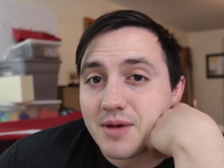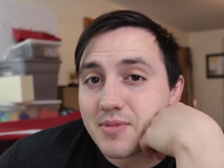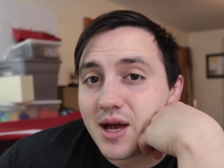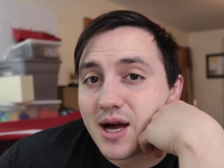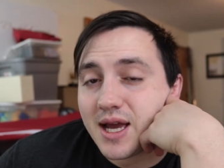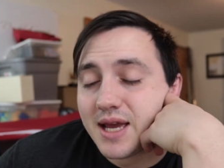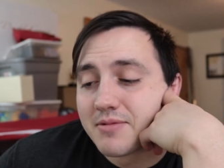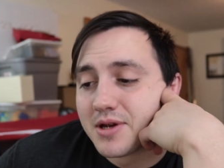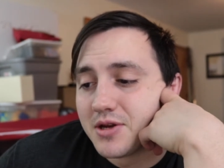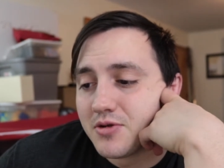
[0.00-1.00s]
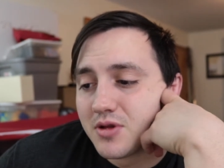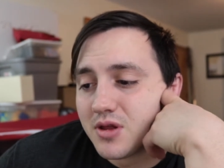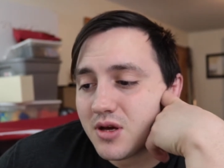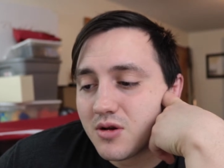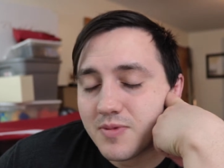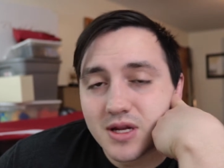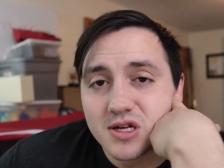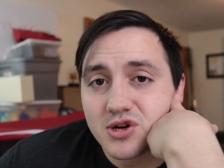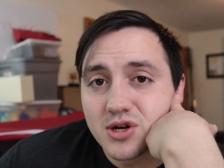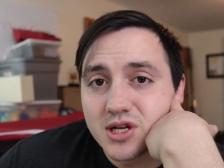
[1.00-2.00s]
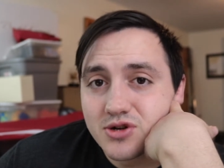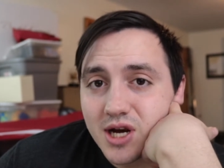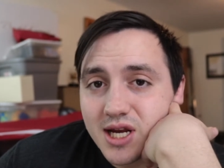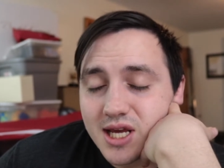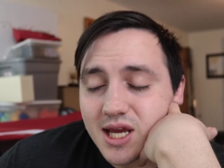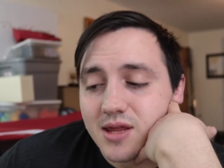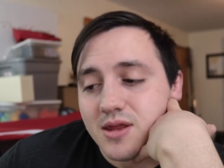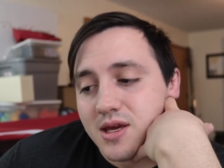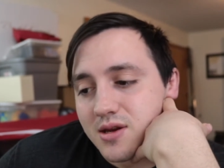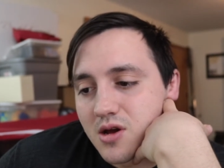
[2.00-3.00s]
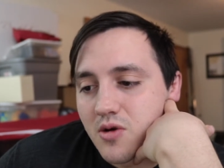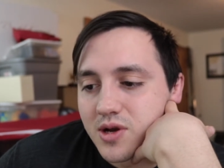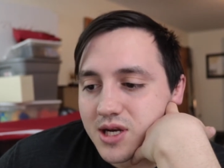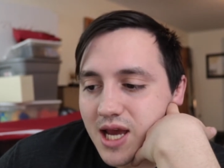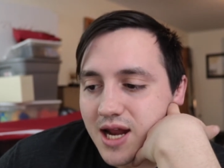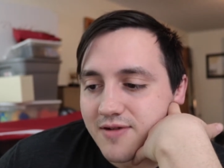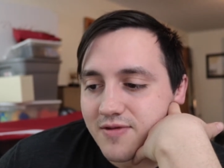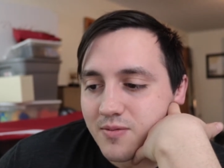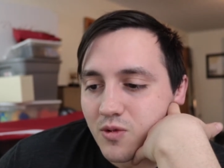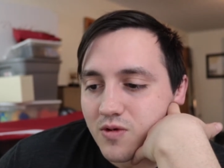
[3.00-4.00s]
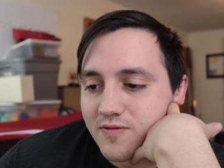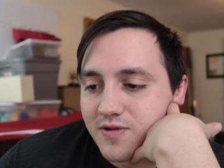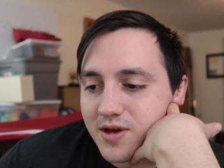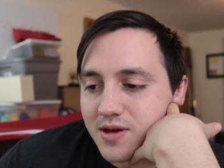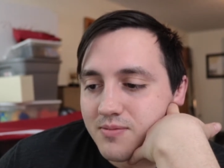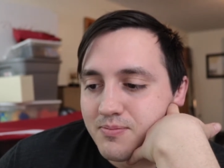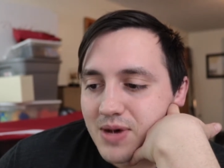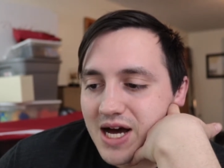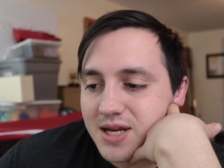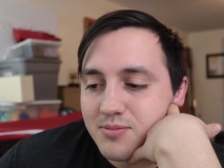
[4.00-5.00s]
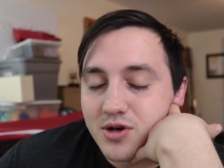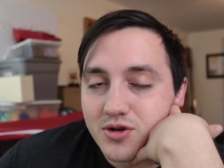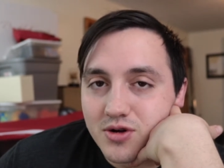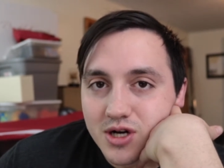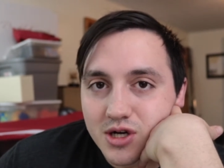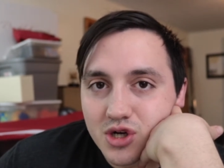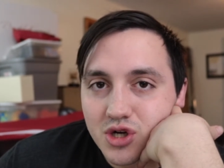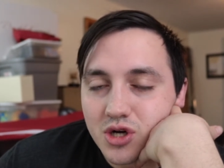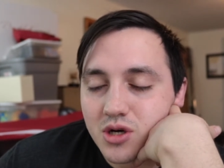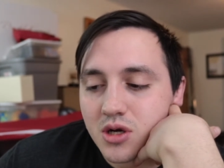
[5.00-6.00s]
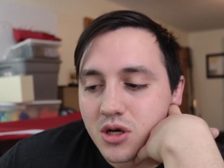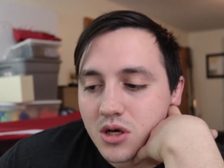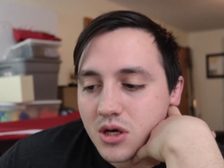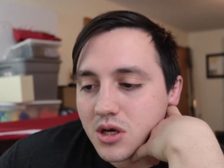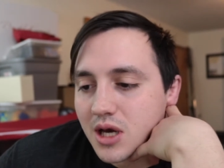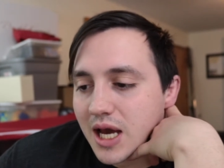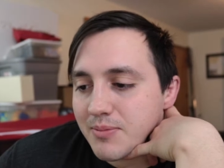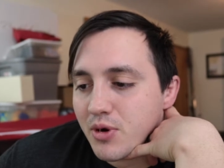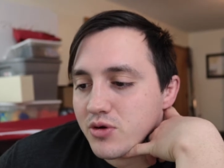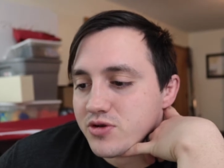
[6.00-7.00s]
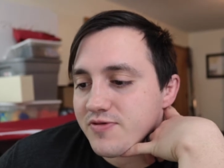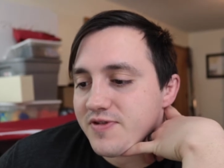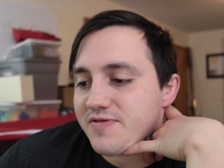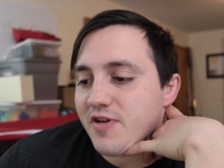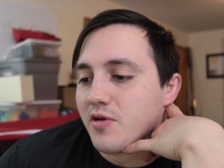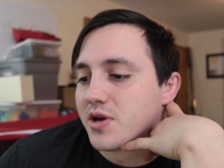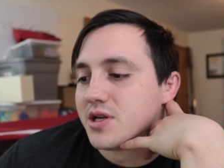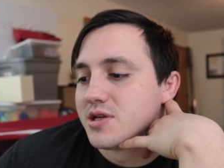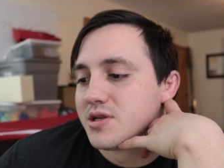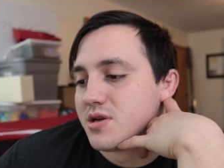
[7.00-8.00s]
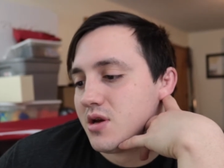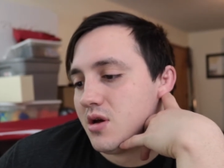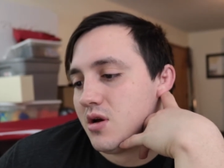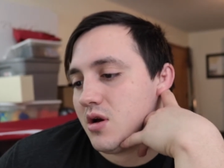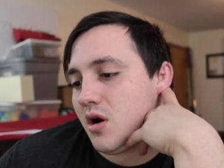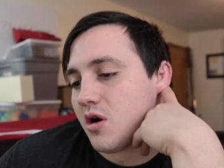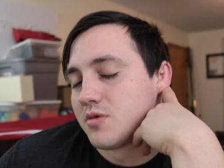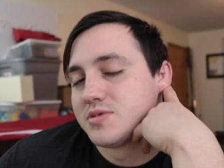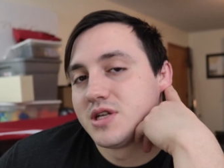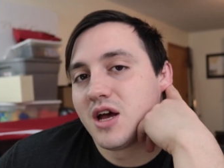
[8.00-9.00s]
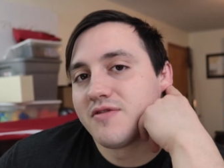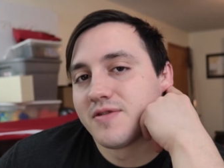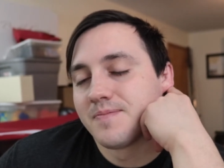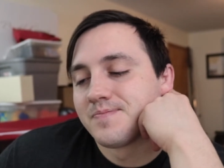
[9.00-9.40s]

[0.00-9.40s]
I am going to do a little bit of circuit training and then go into kind of the more of the bodybuilder-ish hypertrophy focused arm stuff.